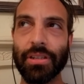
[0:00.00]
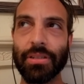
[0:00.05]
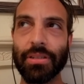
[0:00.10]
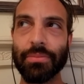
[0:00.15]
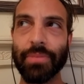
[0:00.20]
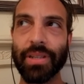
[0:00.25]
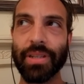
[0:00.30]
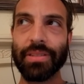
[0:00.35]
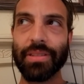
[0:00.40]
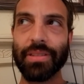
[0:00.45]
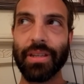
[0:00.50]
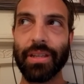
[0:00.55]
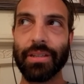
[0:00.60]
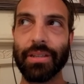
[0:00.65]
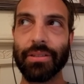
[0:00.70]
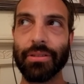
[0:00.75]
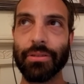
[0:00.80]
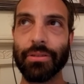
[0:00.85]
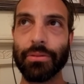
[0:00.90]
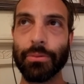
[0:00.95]
might take
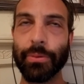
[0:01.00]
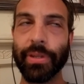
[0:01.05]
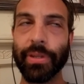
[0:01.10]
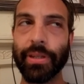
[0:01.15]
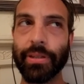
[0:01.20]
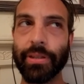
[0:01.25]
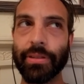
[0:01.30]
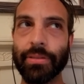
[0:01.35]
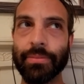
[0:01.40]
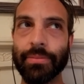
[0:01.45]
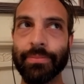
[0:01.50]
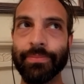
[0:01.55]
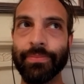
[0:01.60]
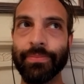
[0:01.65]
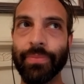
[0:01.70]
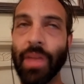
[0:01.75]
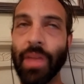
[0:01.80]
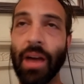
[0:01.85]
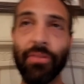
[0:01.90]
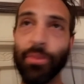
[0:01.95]
another week
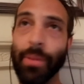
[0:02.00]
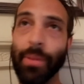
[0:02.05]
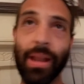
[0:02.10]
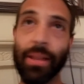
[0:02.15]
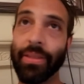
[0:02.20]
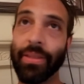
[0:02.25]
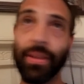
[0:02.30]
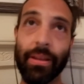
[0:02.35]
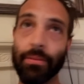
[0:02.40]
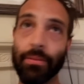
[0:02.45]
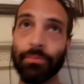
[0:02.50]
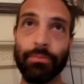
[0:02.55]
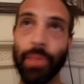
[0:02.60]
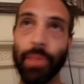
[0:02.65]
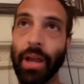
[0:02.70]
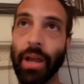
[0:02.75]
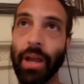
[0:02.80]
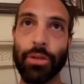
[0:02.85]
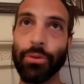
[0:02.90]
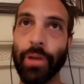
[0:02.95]
not from anything by
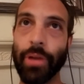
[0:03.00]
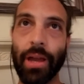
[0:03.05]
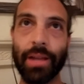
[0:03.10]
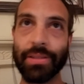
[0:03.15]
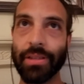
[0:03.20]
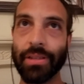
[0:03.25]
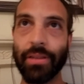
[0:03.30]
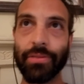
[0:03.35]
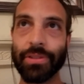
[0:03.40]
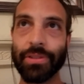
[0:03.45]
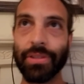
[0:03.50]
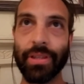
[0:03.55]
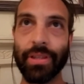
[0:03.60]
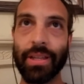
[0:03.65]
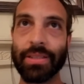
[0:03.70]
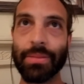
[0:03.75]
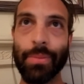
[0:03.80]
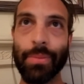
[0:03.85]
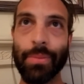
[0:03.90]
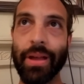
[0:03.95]
you guys. Obviously,
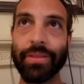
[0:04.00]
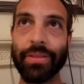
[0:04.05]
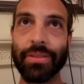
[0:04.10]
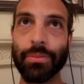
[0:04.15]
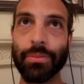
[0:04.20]
that's mm-hmm. impossible.